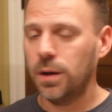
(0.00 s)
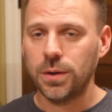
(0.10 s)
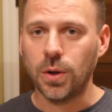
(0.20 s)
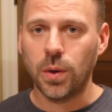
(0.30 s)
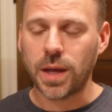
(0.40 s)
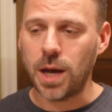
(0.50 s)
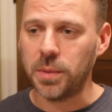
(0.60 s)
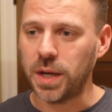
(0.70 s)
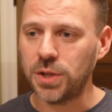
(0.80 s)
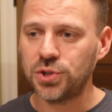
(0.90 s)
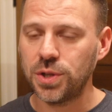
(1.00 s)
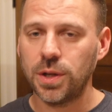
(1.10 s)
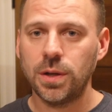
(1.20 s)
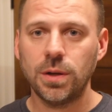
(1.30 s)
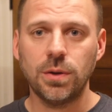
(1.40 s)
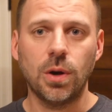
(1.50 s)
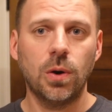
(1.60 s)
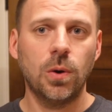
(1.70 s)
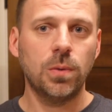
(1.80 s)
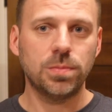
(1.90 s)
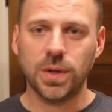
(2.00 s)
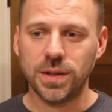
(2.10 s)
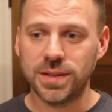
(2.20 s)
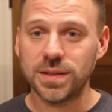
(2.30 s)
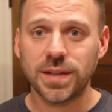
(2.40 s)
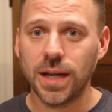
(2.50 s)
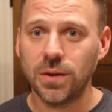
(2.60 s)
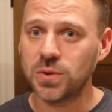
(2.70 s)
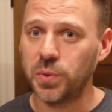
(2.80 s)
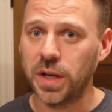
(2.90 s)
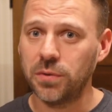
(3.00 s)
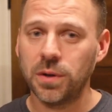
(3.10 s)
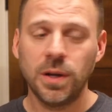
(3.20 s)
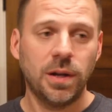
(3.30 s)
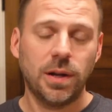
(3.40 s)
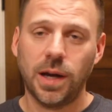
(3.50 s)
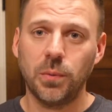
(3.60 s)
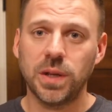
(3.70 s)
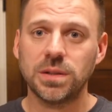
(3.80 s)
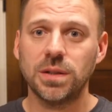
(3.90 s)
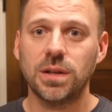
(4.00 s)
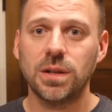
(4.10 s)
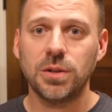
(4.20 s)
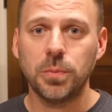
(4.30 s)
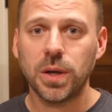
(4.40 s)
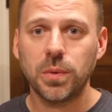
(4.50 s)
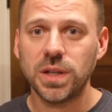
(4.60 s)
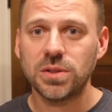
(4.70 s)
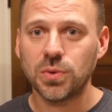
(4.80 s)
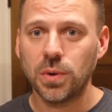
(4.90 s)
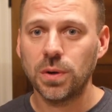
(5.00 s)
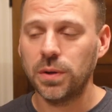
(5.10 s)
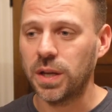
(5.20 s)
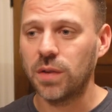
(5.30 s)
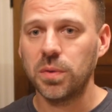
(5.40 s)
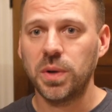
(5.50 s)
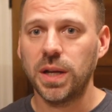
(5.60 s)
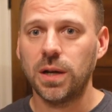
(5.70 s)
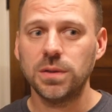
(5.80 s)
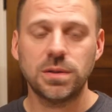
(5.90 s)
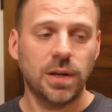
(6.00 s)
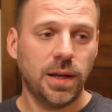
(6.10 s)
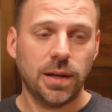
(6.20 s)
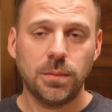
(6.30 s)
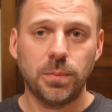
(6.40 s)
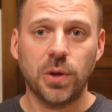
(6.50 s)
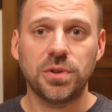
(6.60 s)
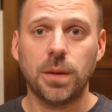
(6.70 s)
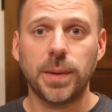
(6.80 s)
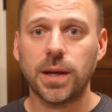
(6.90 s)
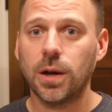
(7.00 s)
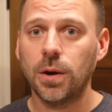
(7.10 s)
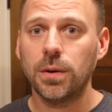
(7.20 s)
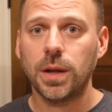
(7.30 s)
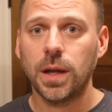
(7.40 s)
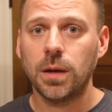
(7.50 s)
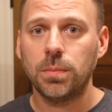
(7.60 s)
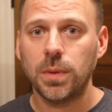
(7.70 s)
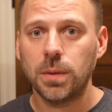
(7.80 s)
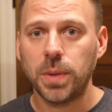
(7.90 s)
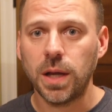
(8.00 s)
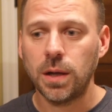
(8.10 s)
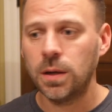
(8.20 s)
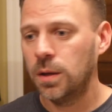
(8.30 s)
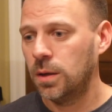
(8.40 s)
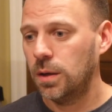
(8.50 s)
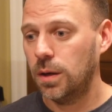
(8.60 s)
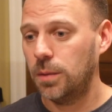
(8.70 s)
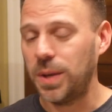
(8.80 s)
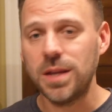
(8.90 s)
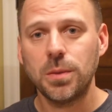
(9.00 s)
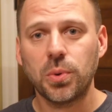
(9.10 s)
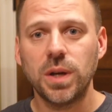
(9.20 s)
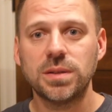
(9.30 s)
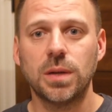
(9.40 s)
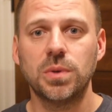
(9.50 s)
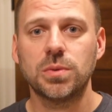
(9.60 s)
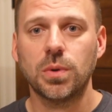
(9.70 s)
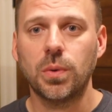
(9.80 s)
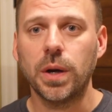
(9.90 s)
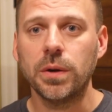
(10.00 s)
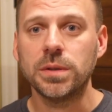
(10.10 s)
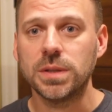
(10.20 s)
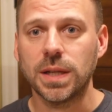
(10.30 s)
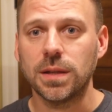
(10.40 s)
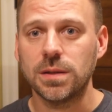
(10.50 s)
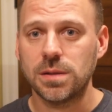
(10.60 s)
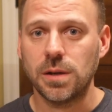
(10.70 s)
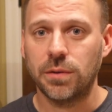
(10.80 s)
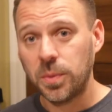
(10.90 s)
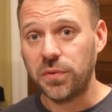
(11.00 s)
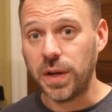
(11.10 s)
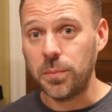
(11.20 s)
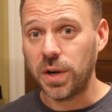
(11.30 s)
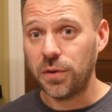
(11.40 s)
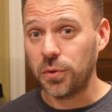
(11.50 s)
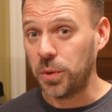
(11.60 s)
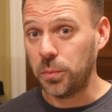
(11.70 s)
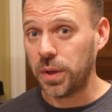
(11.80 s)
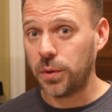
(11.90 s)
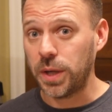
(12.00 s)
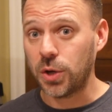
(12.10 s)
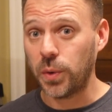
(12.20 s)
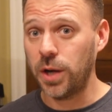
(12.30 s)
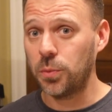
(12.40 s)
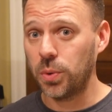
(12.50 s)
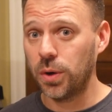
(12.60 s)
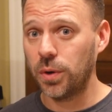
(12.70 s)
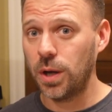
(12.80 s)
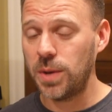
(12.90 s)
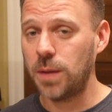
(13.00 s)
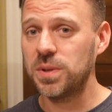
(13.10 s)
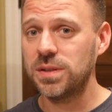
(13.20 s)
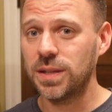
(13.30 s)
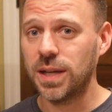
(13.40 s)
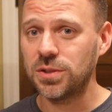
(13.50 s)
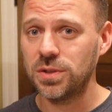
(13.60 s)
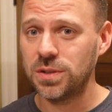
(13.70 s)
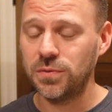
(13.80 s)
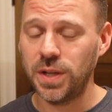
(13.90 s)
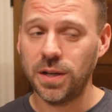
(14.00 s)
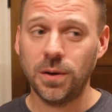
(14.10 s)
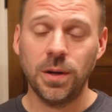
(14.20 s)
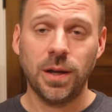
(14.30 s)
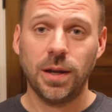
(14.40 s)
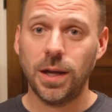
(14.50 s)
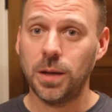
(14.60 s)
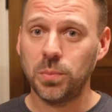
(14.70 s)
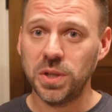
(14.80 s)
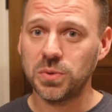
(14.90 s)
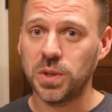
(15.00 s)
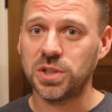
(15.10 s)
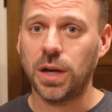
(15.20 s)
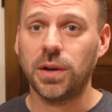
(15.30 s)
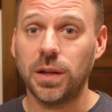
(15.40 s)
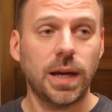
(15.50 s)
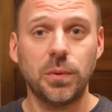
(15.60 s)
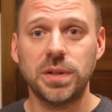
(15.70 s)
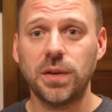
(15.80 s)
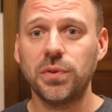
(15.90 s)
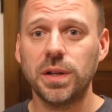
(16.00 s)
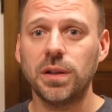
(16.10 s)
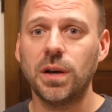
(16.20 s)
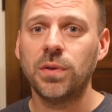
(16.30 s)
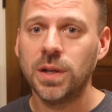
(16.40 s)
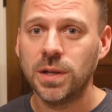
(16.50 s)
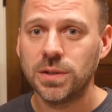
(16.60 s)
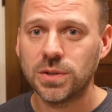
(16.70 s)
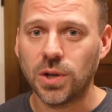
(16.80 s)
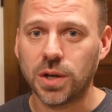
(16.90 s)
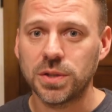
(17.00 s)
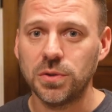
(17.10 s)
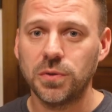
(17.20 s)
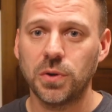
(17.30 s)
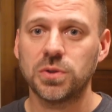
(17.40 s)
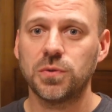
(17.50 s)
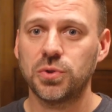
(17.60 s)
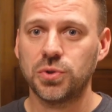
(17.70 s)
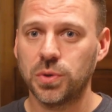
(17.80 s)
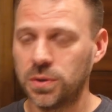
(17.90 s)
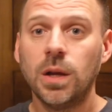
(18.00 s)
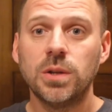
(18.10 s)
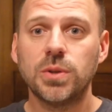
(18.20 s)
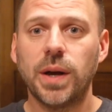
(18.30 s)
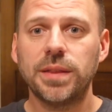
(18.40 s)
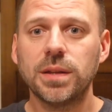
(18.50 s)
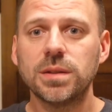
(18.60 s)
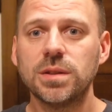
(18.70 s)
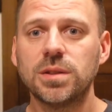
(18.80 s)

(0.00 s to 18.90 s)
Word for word: No accommodation, no discounts, whatever. I went to the Ubiquiti store like everybody else, built up my cart and paid the price that was required to get the stuff. But if anybody from the Ubiquiti Creator Program happens to catch this video, hey, please reach out. I would definitely love to talk to you folks for sure. So I think this is